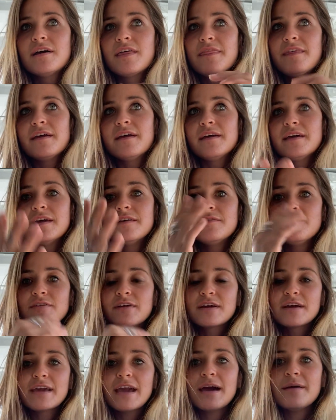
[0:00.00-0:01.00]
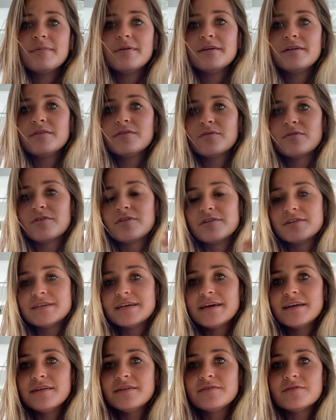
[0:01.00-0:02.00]
they give you like a cabin or a
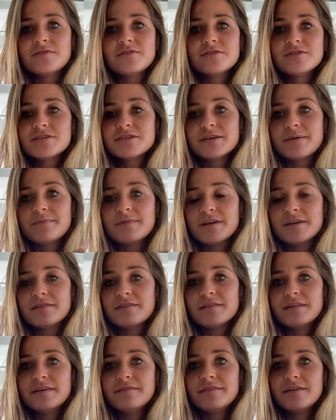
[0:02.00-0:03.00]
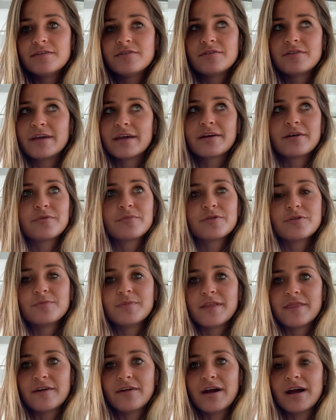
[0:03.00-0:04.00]
tent or just something to live in, or like a room
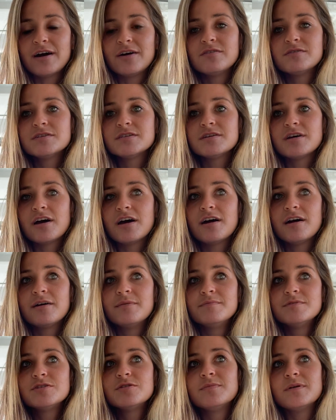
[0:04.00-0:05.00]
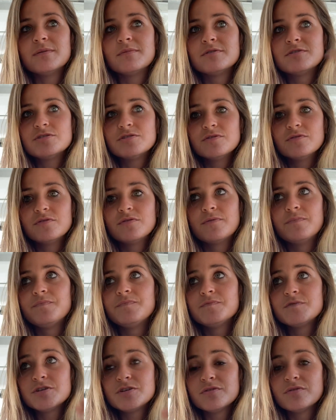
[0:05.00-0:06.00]
in their house, to be able
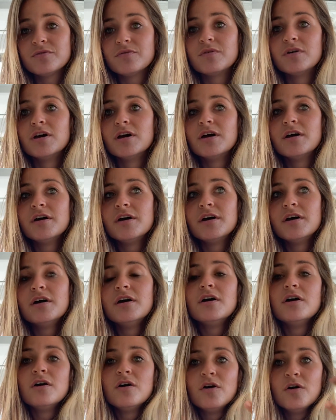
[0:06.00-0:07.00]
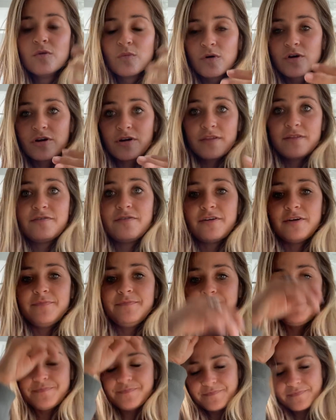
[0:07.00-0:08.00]
to work on the
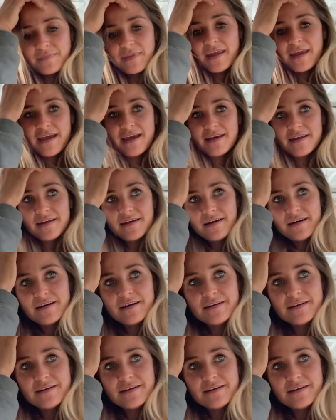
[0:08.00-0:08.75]
farm. And